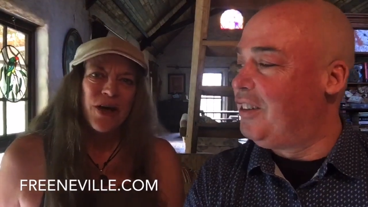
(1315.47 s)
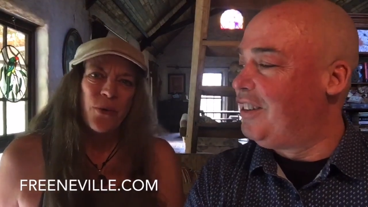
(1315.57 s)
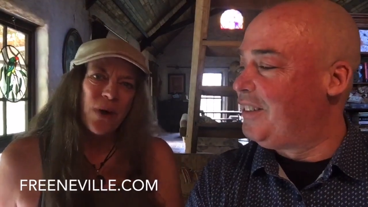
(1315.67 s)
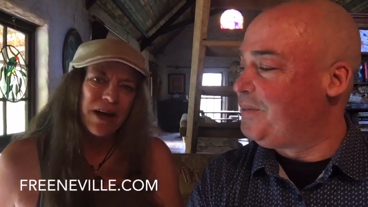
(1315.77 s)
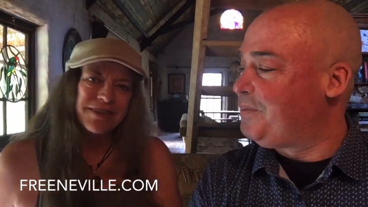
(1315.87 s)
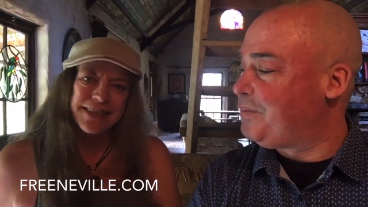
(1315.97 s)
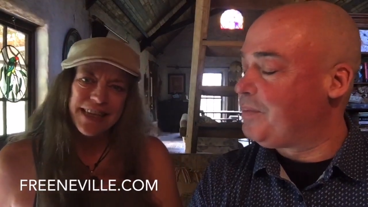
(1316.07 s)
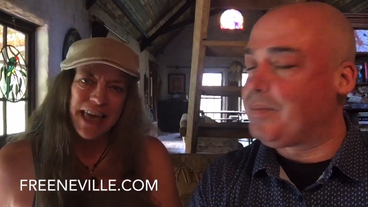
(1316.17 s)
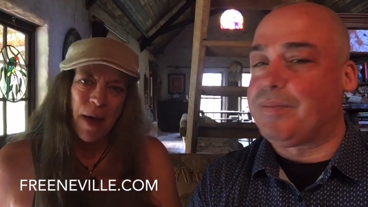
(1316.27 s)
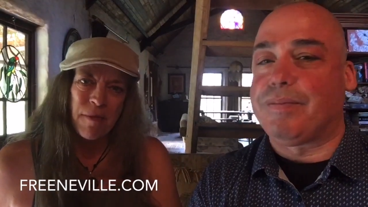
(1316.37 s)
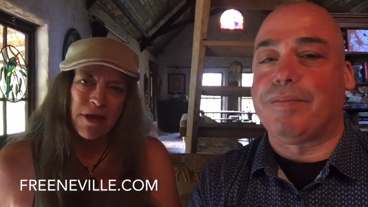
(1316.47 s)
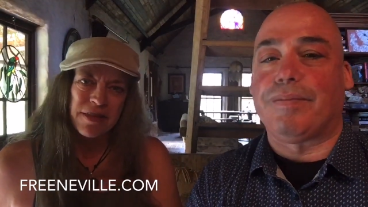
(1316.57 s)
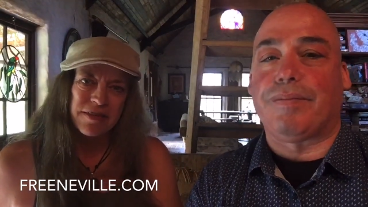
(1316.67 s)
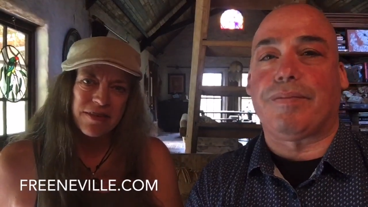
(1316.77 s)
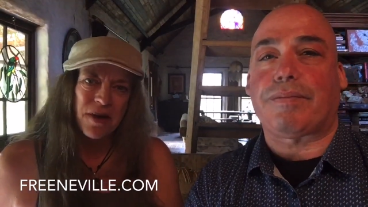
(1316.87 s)
Speaker 1: Where is the camera
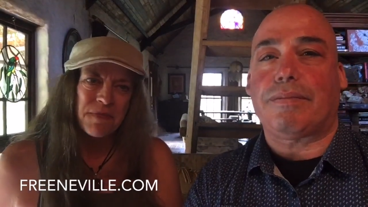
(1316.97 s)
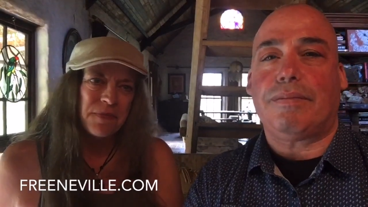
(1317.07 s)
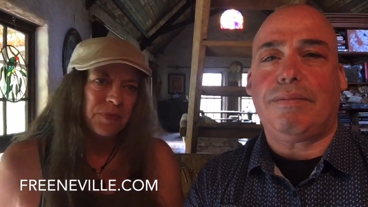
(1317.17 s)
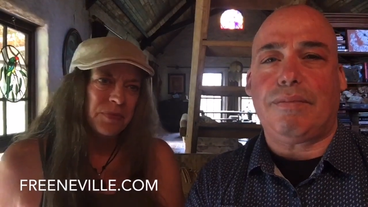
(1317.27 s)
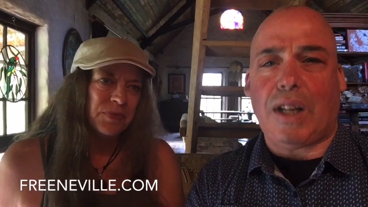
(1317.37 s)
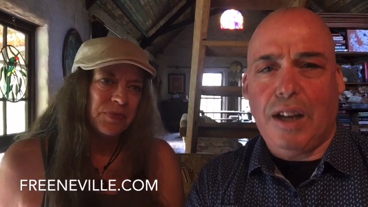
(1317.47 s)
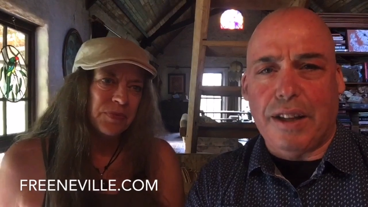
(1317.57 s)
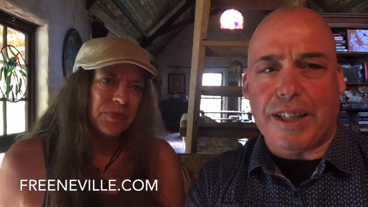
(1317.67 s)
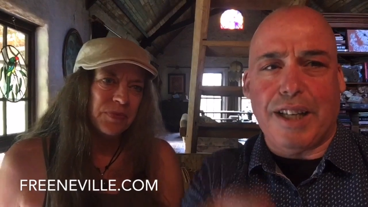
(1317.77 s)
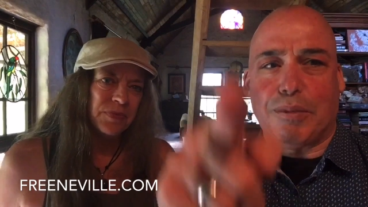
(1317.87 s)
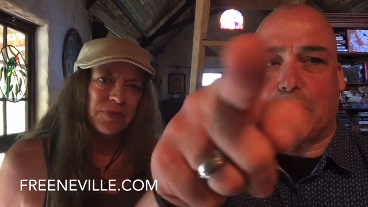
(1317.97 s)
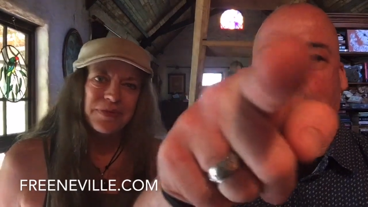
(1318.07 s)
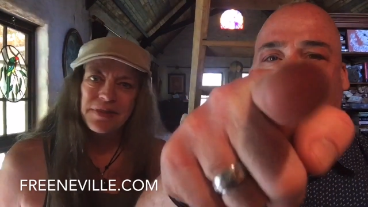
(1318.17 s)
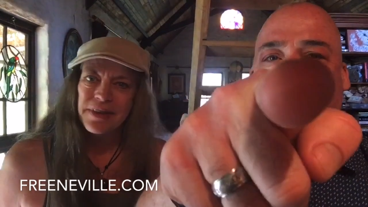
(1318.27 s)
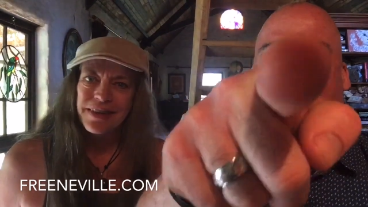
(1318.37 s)
this time?
Speaker 2: Uh, the camera's
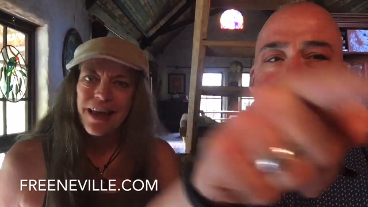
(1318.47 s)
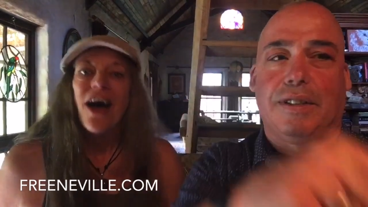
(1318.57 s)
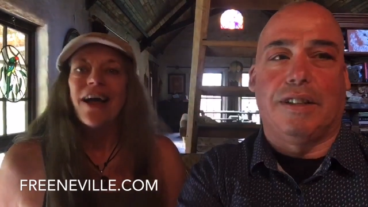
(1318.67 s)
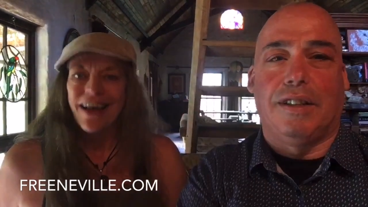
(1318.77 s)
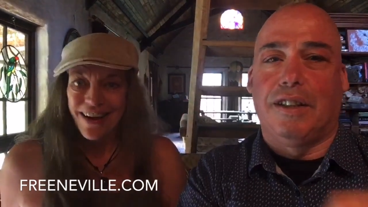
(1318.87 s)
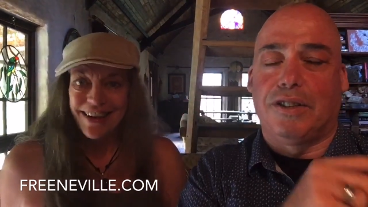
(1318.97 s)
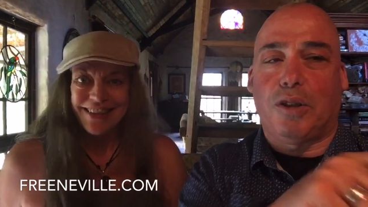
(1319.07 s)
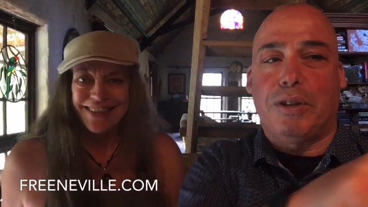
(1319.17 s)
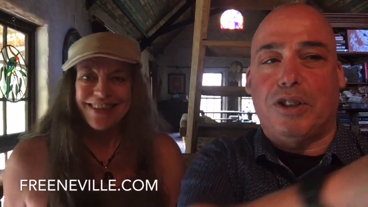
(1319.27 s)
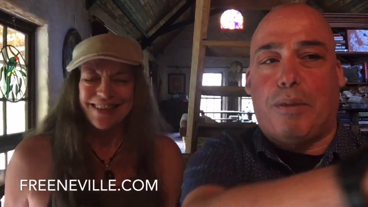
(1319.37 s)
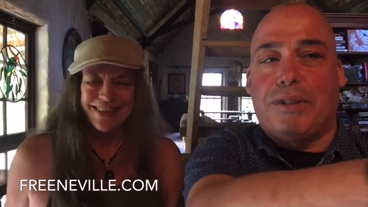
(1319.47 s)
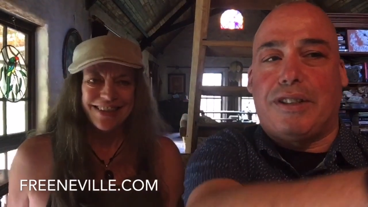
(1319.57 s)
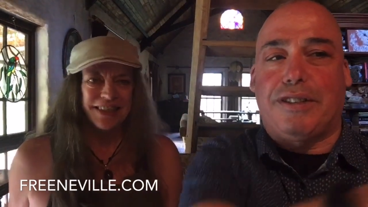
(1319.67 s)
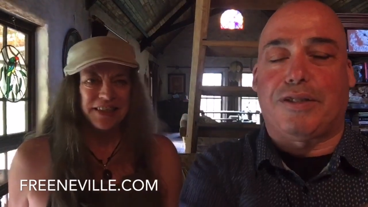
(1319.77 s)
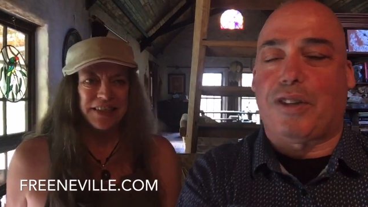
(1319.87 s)
over there. Hi. It's always opposite
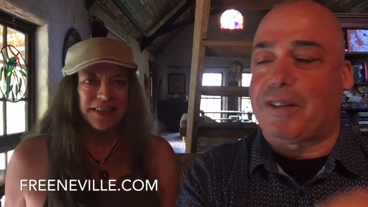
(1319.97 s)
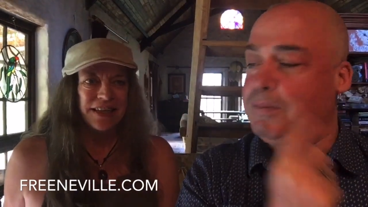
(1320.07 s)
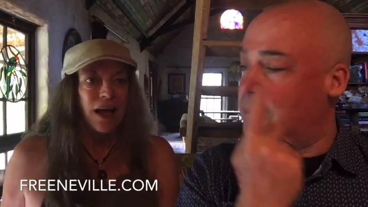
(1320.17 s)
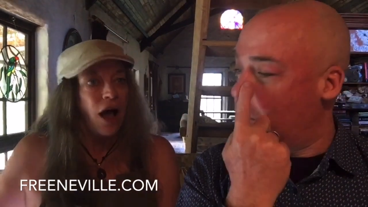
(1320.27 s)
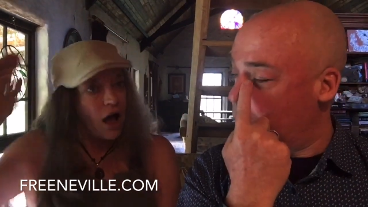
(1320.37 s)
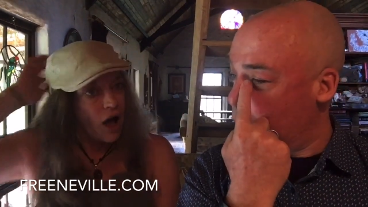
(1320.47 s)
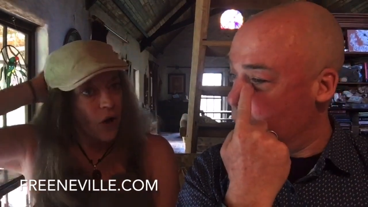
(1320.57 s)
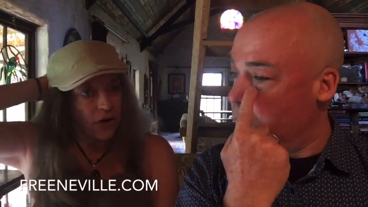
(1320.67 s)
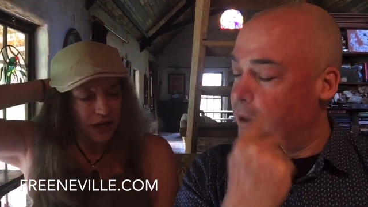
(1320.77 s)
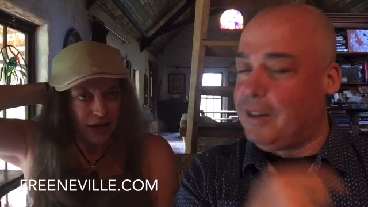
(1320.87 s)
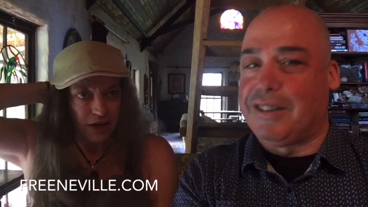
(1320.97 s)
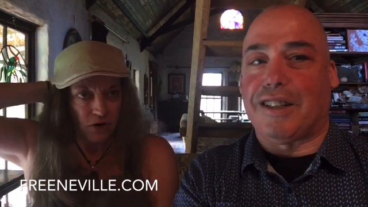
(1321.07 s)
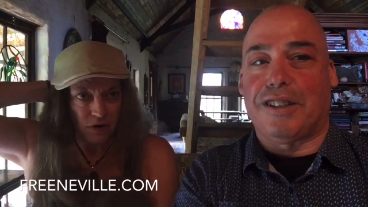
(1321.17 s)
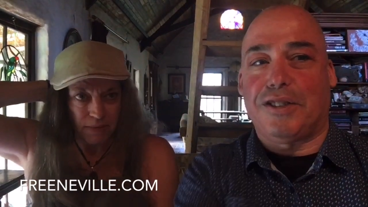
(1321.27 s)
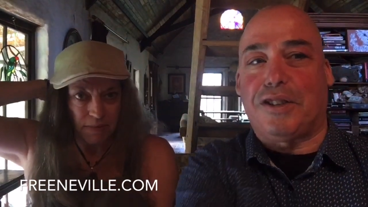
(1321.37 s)
of this thing. Oh, okay. yeah, oh,
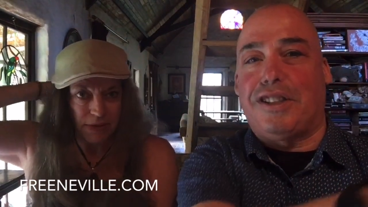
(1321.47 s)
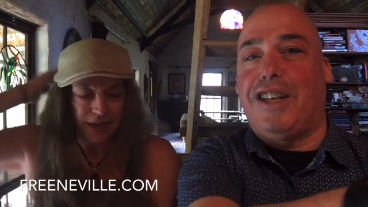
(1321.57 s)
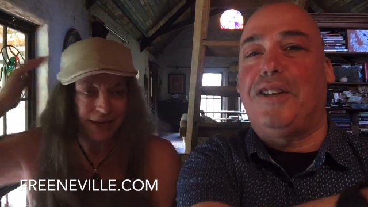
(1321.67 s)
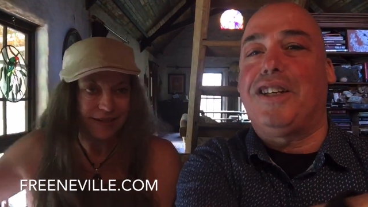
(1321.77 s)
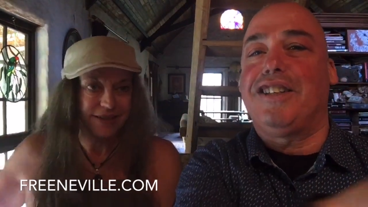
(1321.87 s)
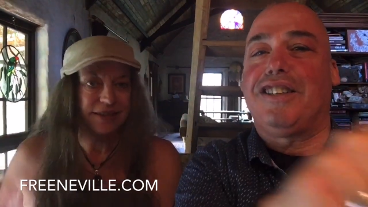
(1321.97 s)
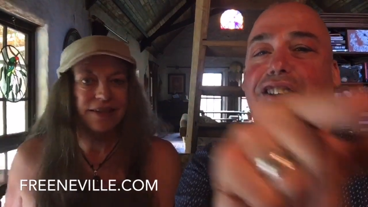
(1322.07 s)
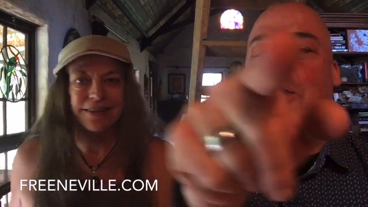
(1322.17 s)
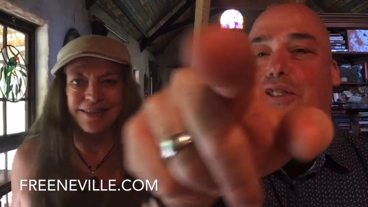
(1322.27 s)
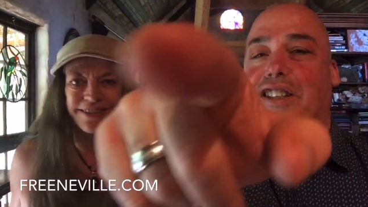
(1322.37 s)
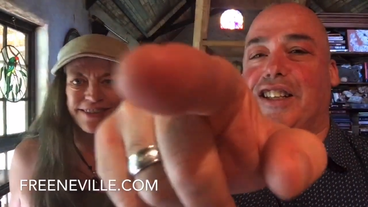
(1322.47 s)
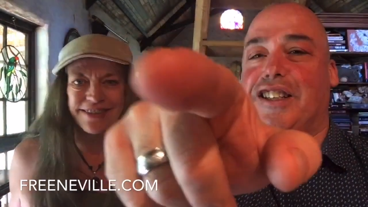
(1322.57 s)
there's the tail that. end, there's the end